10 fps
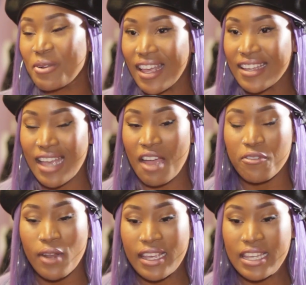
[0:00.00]
Like, I
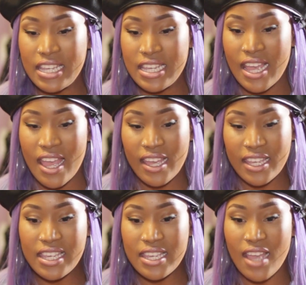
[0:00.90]
feel like
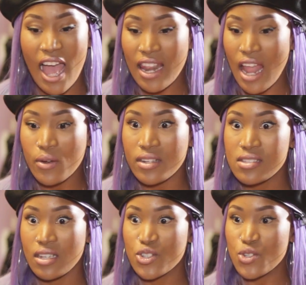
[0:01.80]
he allowed us
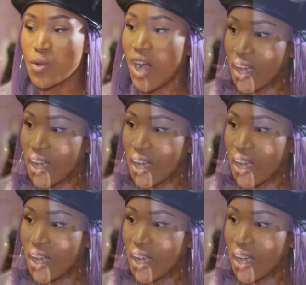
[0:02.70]
to do